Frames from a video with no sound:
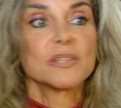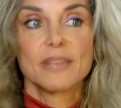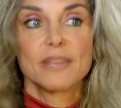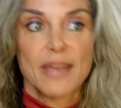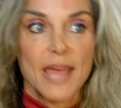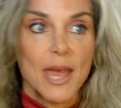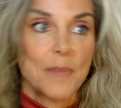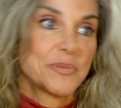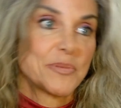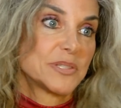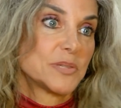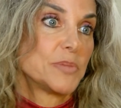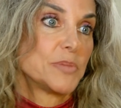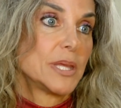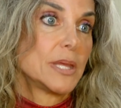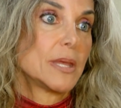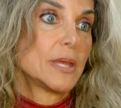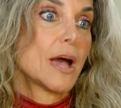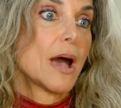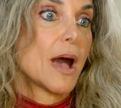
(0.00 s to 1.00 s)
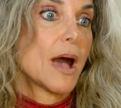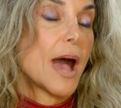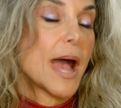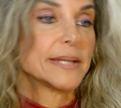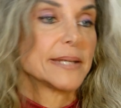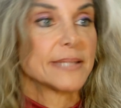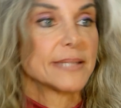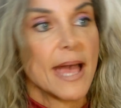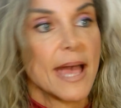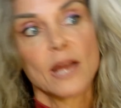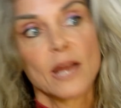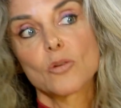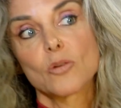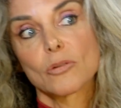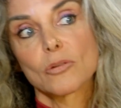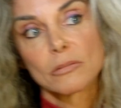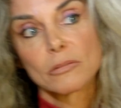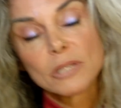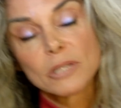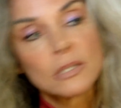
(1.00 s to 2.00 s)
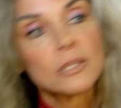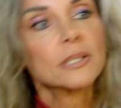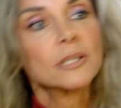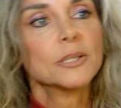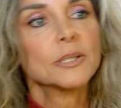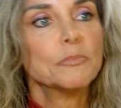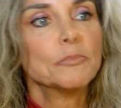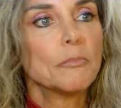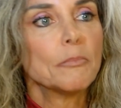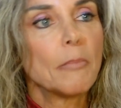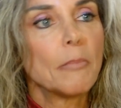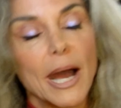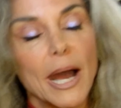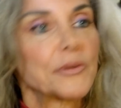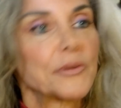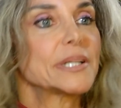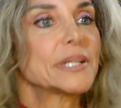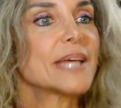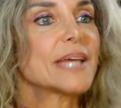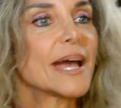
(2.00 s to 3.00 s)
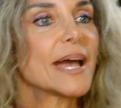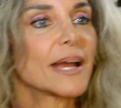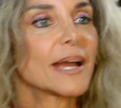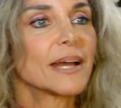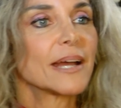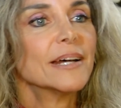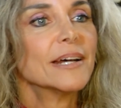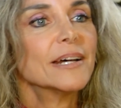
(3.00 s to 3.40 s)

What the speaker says: that happen to be high tech or moderate tech,